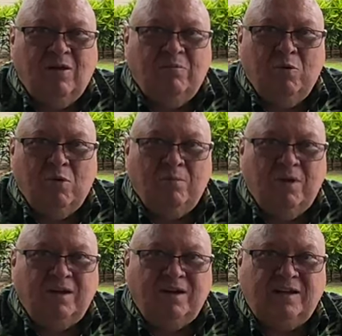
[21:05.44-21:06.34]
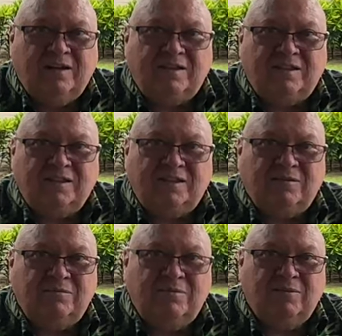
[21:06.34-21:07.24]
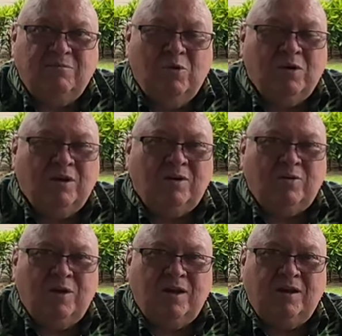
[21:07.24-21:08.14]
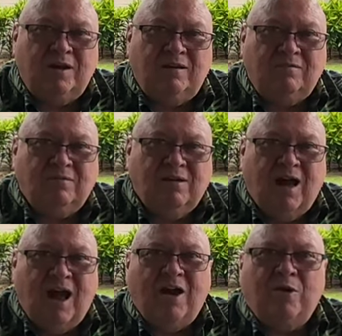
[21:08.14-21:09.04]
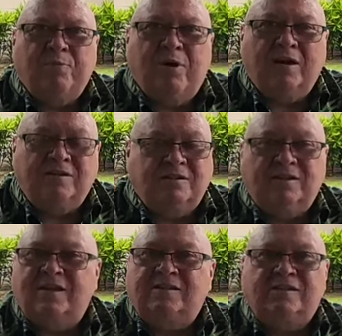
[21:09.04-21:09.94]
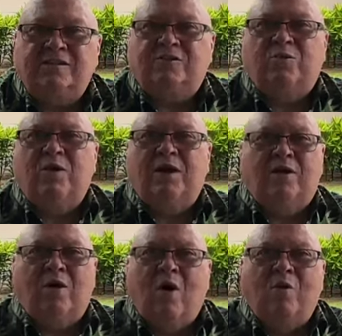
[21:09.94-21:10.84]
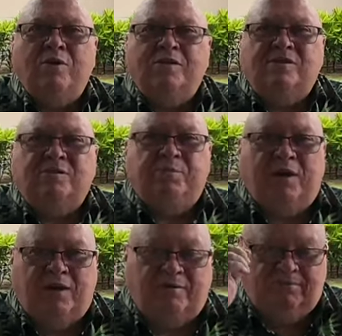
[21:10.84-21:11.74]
More money in the system, more liquidity, higher prices. That's just the way it always has been.